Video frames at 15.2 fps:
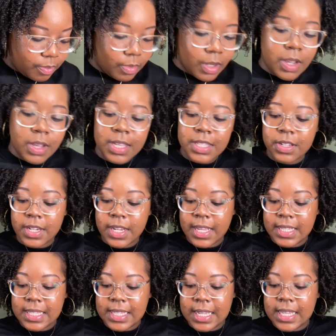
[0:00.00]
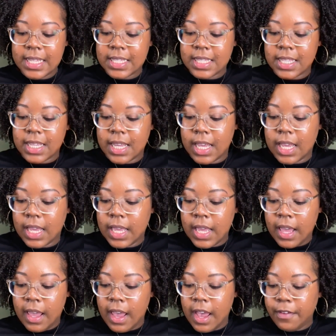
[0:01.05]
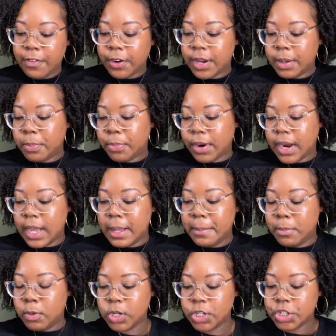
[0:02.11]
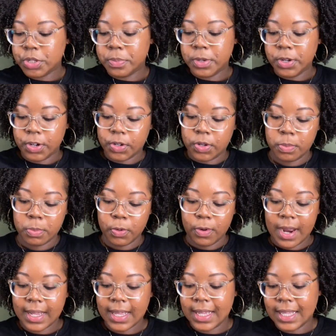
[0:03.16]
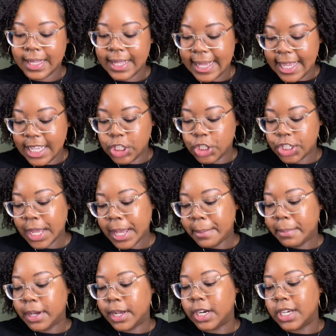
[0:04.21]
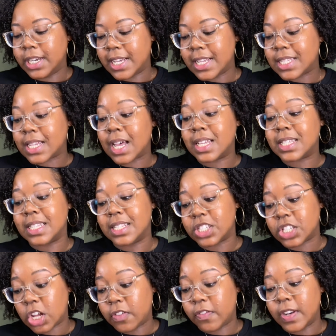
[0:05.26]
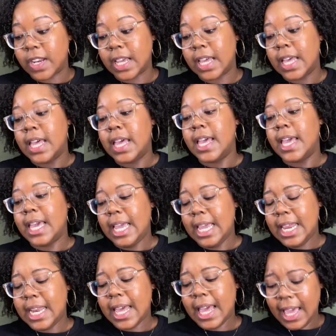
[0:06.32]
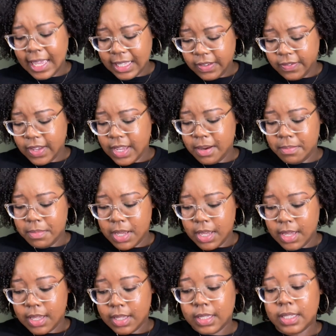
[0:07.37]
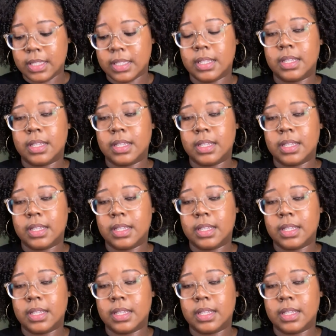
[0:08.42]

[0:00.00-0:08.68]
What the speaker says: Okay, so next is the African Pride Moisture Miracle Moroccan Clay and Shea Butter Detox and Softening Heat Activated Mask.